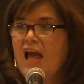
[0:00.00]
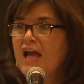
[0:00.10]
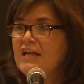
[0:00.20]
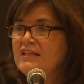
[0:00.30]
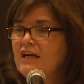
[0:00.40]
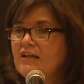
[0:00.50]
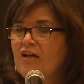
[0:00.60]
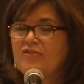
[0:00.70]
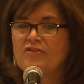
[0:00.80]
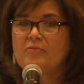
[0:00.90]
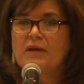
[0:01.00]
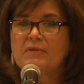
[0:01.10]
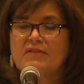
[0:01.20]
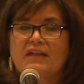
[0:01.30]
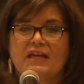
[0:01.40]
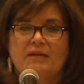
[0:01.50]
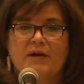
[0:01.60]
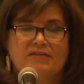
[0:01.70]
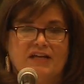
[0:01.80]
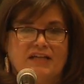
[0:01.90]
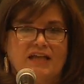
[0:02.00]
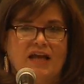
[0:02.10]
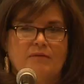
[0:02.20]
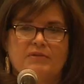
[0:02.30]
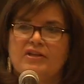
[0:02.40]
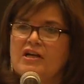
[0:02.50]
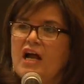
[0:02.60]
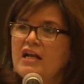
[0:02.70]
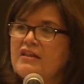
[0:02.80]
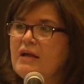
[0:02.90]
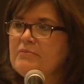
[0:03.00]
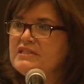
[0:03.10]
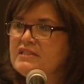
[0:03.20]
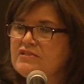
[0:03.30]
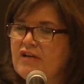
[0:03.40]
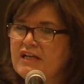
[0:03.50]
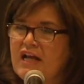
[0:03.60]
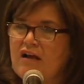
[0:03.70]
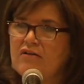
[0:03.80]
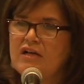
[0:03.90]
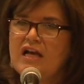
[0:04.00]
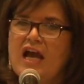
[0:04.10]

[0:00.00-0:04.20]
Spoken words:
And although they may be thinking about that again, but they're not in that business right now.